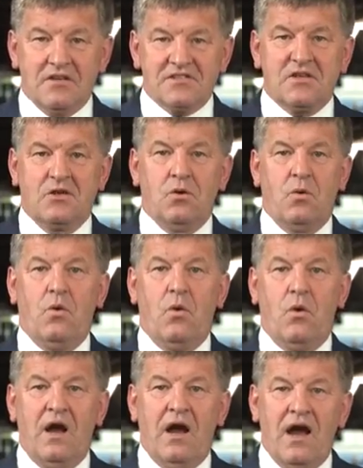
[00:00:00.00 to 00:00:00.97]
So
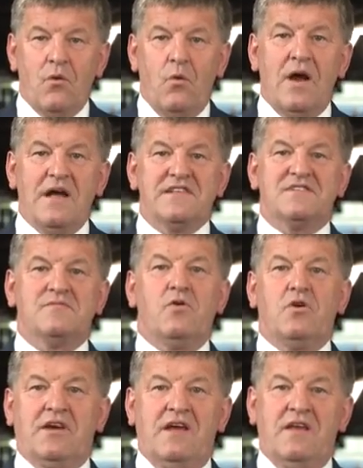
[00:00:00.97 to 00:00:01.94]
I once
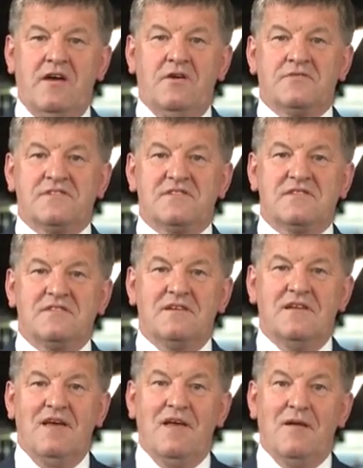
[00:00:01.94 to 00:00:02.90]
more announce
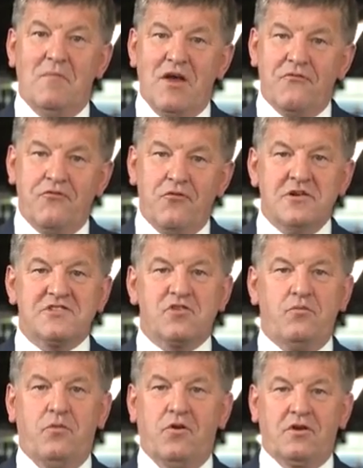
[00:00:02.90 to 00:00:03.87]
my full
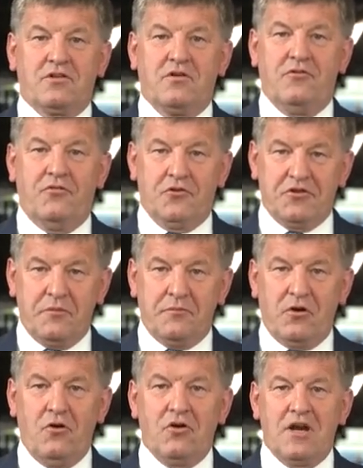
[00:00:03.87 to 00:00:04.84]
support for the
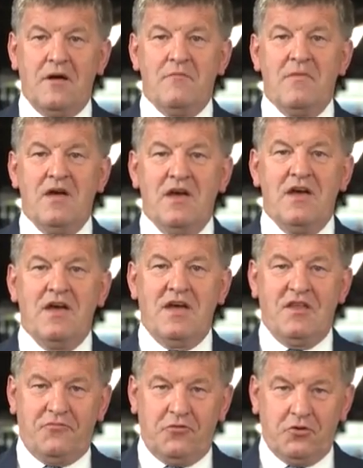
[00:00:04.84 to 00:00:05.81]
program
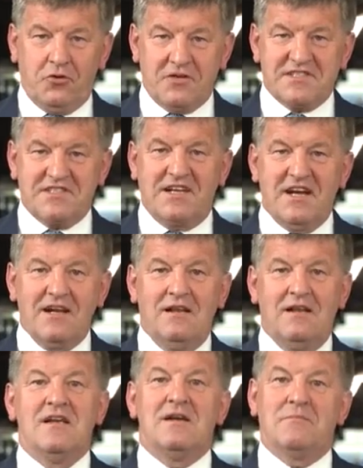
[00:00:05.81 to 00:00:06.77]
and for your
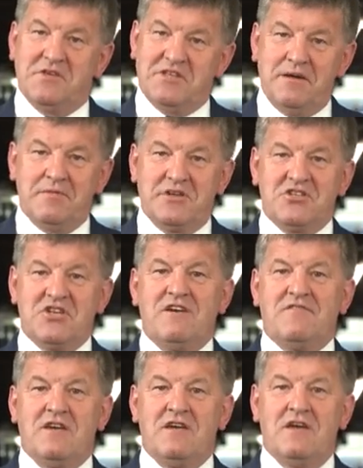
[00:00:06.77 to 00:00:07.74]
struggle, Madame
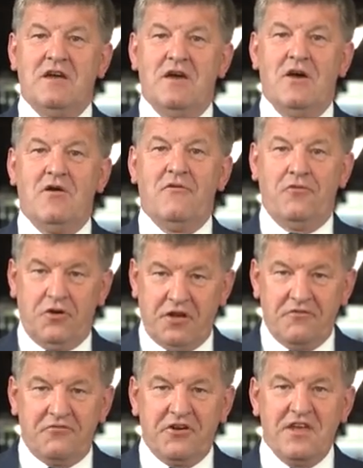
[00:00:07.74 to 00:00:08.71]
Rajavi, for
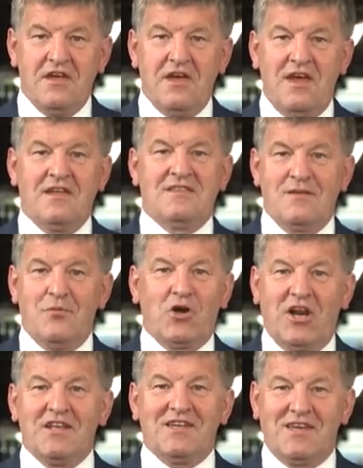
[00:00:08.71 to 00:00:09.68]
a free and
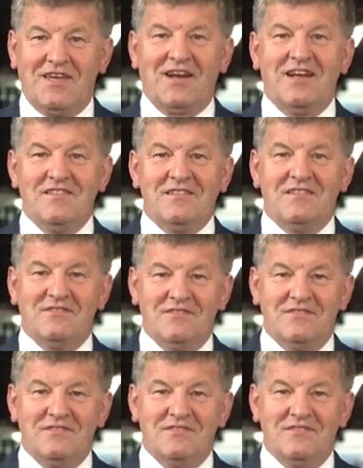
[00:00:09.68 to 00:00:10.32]
democratic Iran.